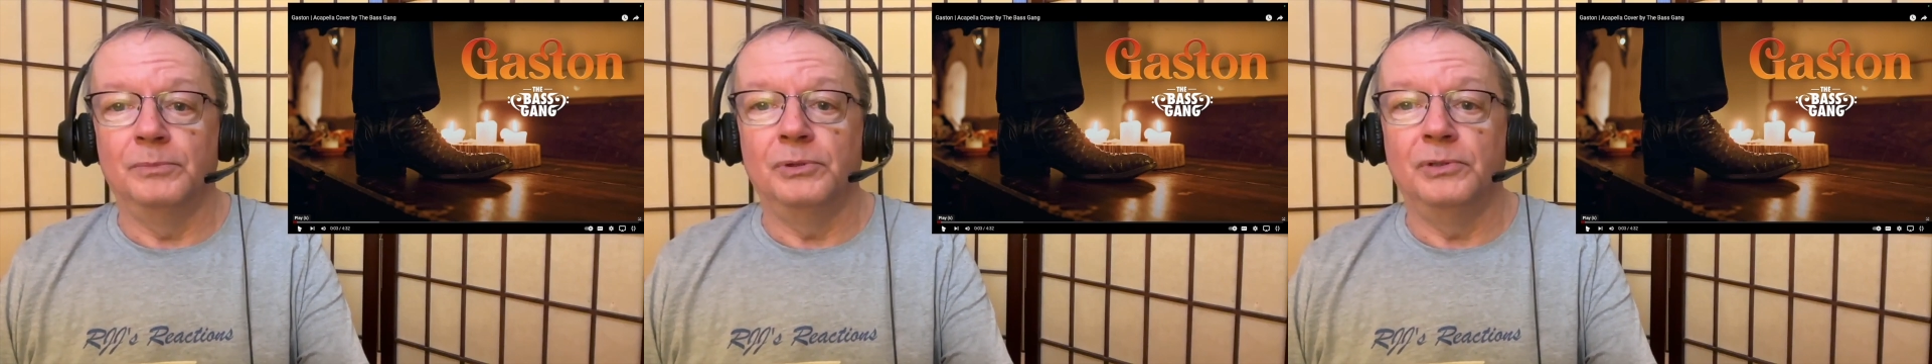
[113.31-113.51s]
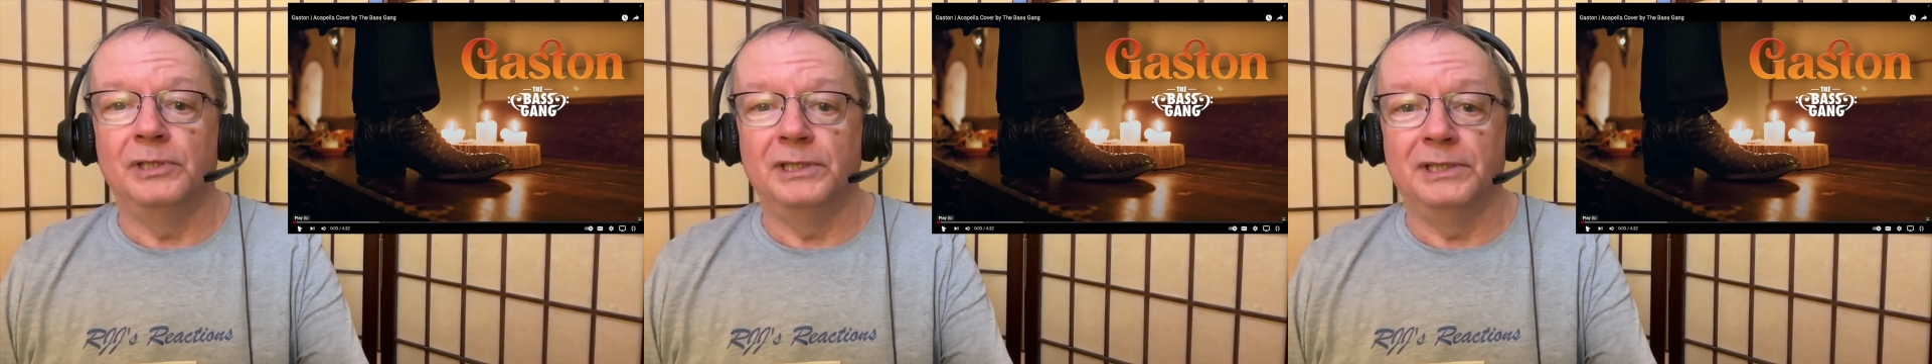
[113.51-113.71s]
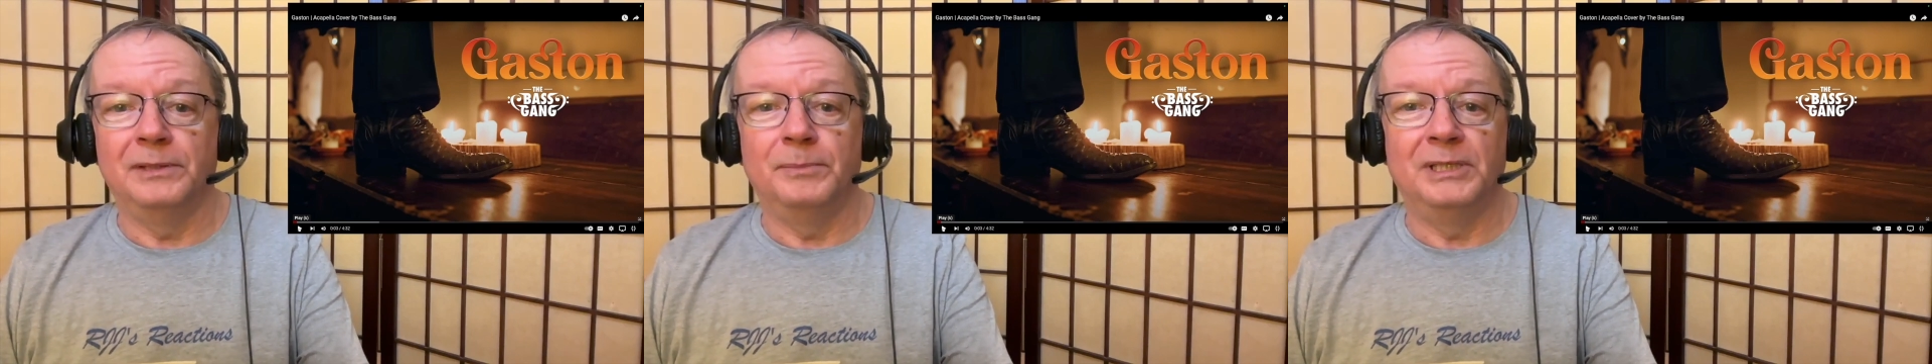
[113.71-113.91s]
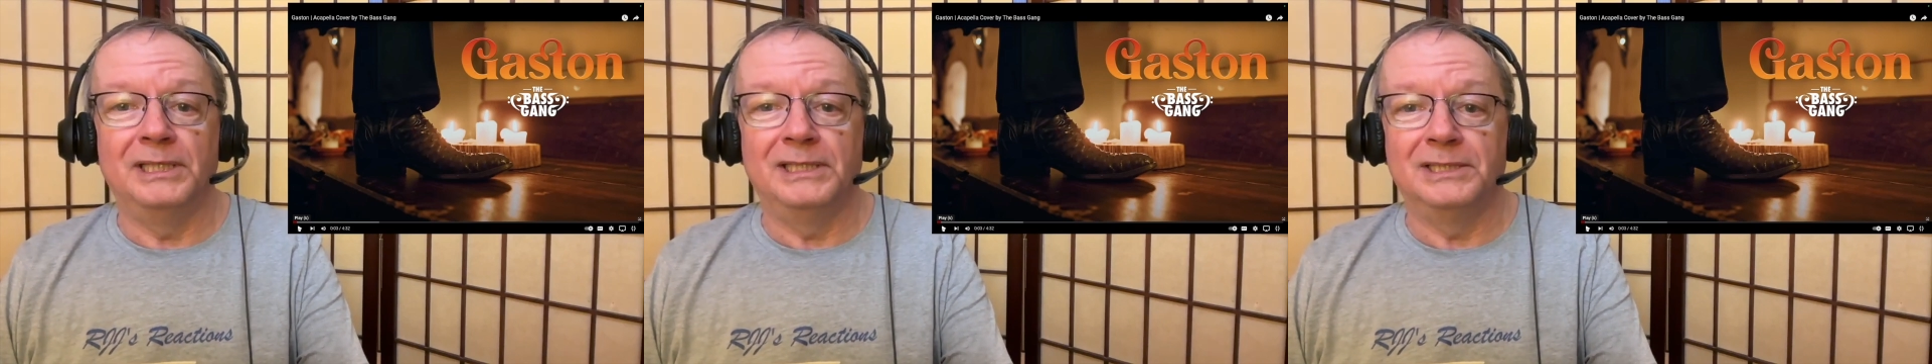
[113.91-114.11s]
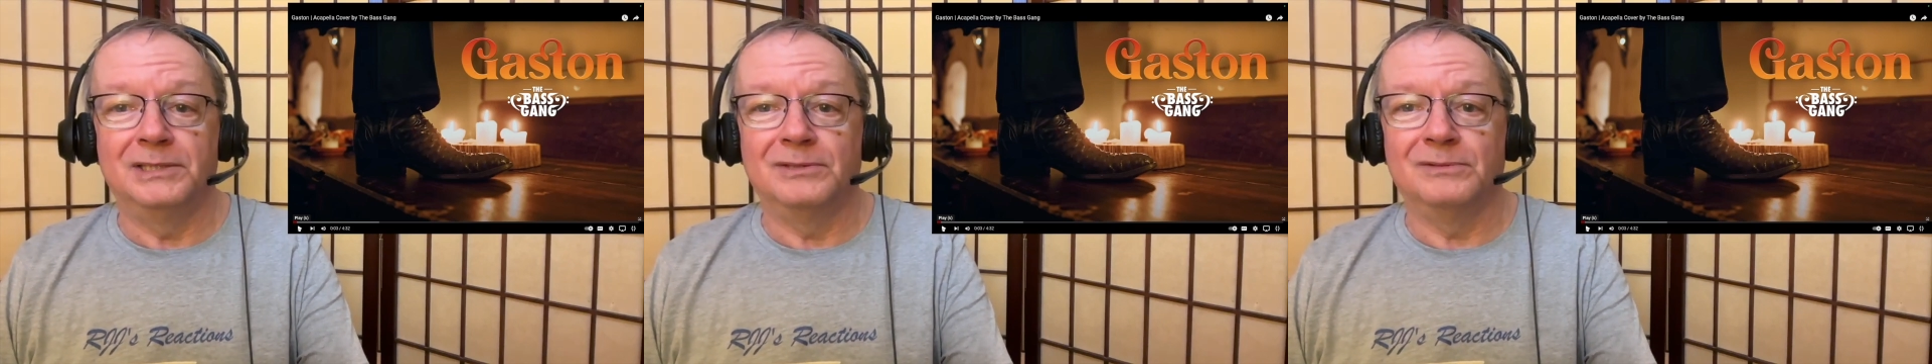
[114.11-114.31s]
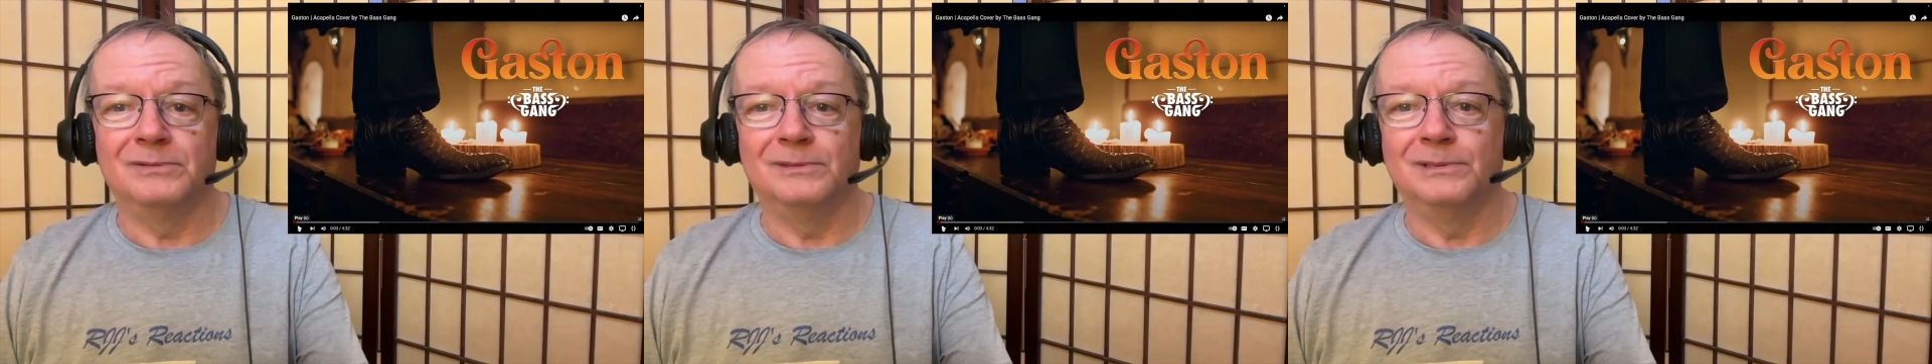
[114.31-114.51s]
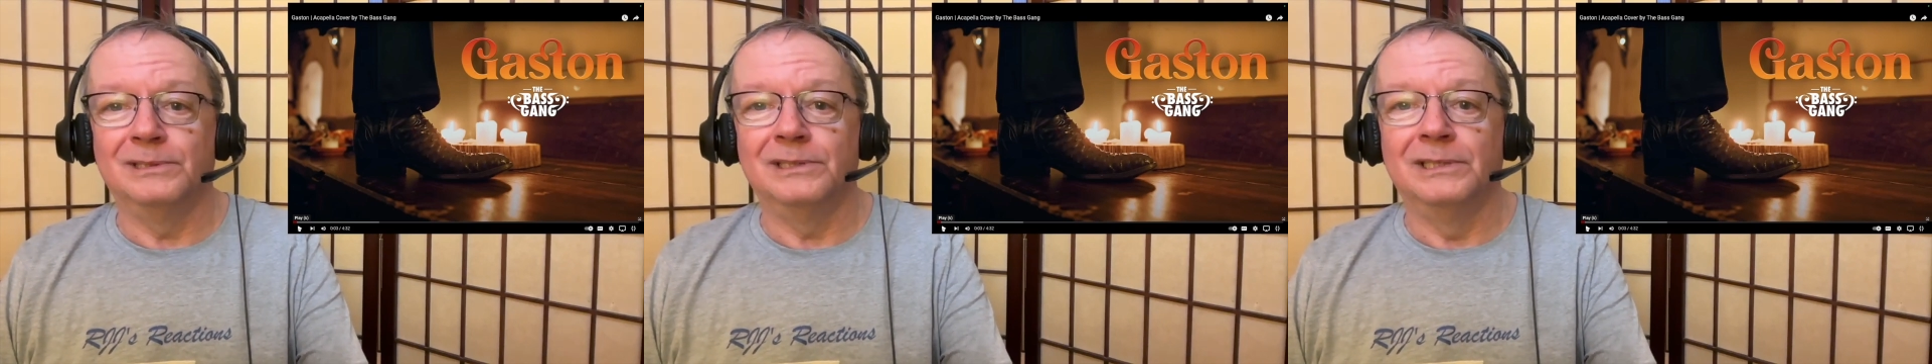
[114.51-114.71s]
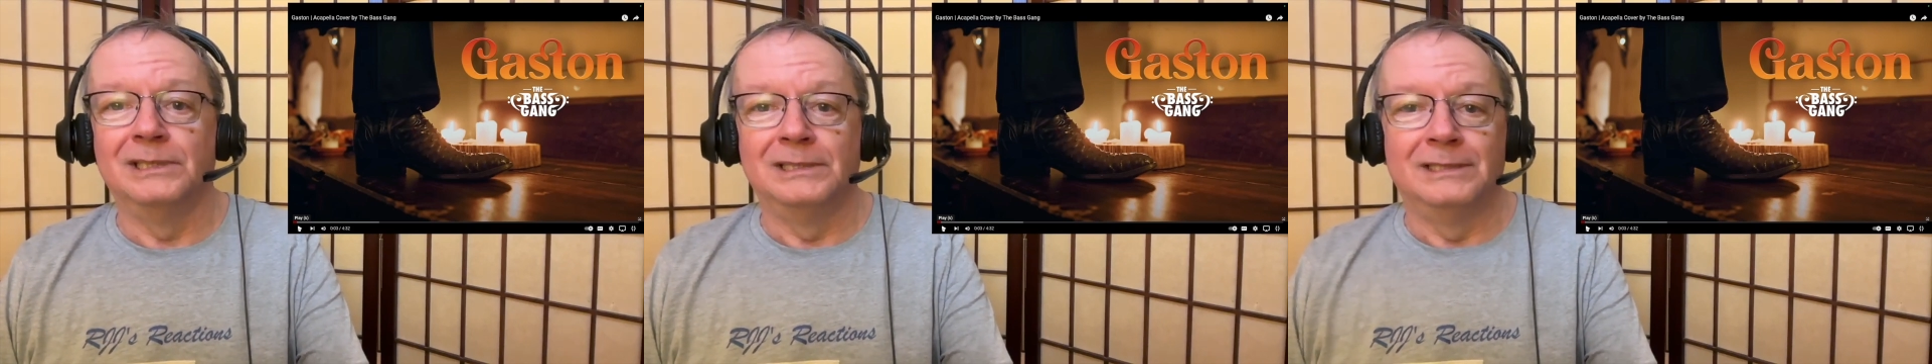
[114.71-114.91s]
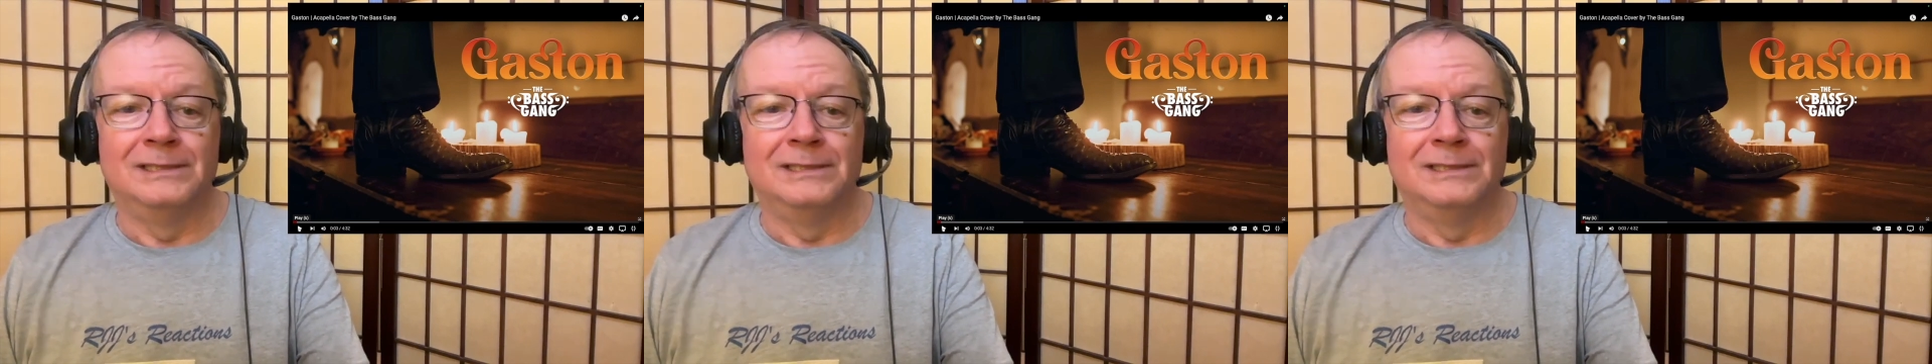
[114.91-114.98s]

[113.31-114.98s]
Beauty and the Beast, or